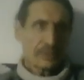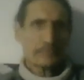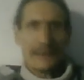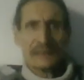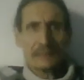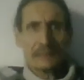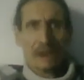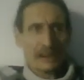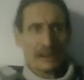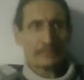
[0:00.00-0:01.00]
Bearing in
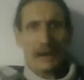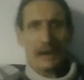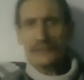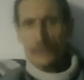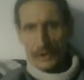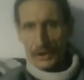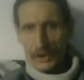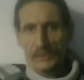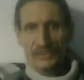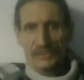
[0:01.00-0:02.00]
mind, they put everyone on
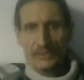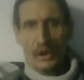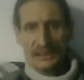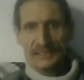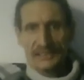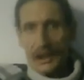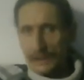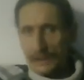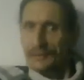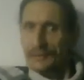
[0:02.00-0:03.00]
notice of what I'd
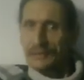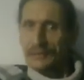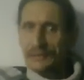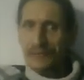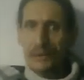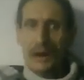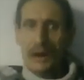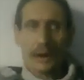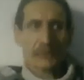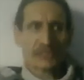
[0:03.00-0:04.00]
done. So
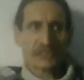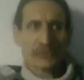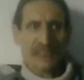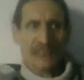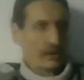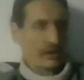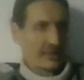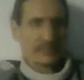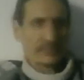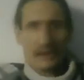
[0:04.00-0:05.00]
I was still saying, well,
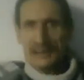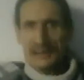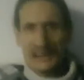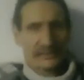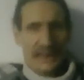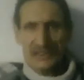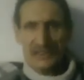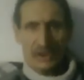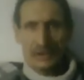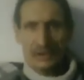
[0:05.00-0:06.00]
there's my
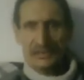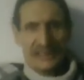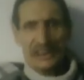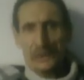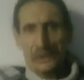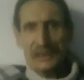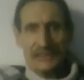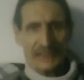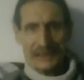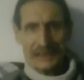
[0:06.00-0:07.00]
identification, take it or
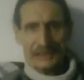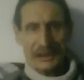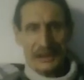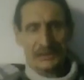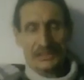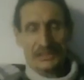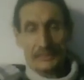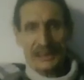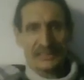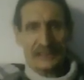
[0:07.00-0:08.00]
leave it, you know, to the
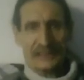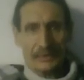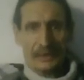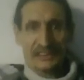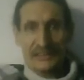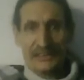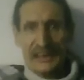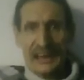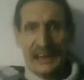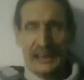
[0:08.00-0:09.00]
police and everyone,
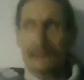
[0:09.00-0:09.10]
DVLA.